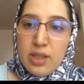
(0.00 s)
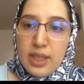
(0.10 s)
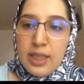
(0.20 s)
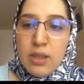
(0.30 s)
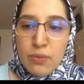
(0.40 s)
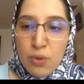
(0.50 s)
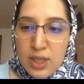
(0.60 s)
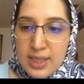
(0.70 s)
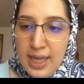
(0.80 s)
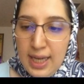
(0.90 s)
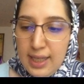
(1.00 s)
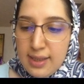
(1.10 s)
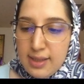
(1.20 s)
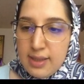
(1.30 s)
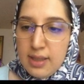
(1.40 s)
in the worst
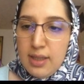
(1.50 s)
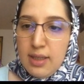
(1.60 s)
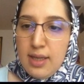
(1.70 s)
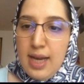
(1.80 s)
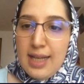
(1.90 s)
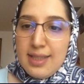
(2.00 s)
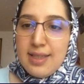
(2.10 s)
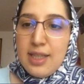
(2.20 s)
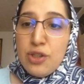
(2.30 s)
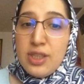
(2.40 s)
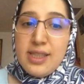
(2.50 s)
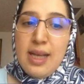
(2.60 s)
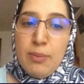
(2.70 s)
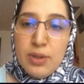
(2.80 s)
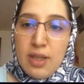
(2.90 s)
case, has essentially
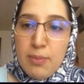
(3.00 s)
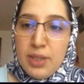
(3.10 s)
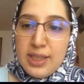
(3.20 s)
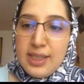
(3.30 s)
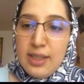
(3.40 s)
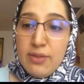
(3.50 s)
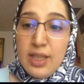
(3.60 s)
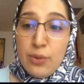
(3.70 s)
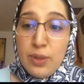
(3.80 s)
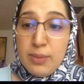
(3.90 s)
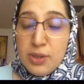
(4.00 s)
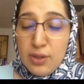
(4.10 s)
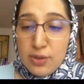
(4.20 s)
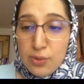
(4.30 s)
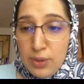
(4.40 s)
sample complexity of n over epsilon
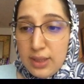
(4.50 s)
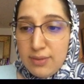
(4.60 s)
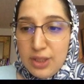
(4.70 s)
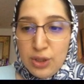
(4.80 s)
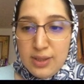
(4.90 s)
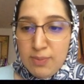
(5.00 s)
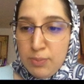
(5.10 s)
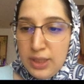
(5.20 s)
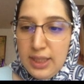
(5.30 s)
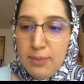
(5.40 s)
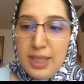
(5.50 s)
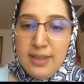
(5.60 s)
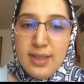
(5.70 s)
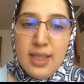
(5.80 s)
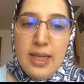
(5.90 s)
squared, which is pretty bad.
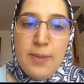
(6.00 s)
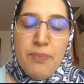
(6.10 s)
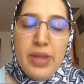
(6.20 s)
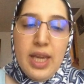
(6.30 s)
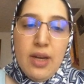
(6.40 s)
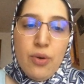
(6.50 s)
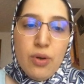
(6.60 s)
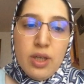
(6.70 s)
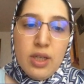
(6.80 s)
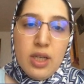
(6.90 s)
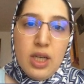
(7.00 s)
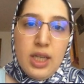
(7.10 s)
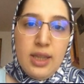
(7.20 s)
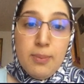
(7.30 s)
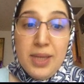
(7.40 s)
Or in
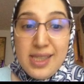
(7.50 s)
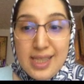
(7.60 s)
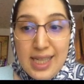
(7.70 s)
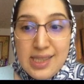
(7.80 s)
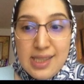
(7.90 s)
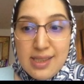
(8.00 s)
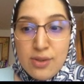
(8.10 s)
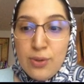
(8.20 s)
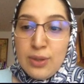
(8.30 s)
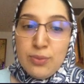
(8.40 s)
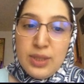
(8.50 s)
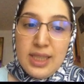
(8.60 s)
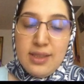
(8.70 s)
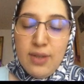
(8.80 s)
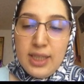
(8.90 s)
the best case, it's a square root n
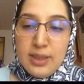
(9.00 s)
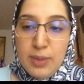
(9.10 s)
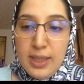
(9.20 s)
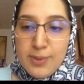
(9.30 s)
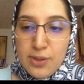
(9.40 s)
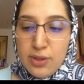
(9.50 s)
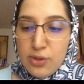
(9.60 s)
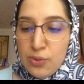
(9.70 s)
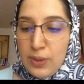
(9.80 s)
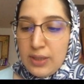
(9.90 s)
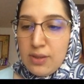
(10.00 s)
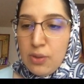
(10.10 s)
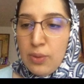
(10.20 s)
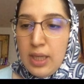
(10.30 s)
divided by epsilon squared. So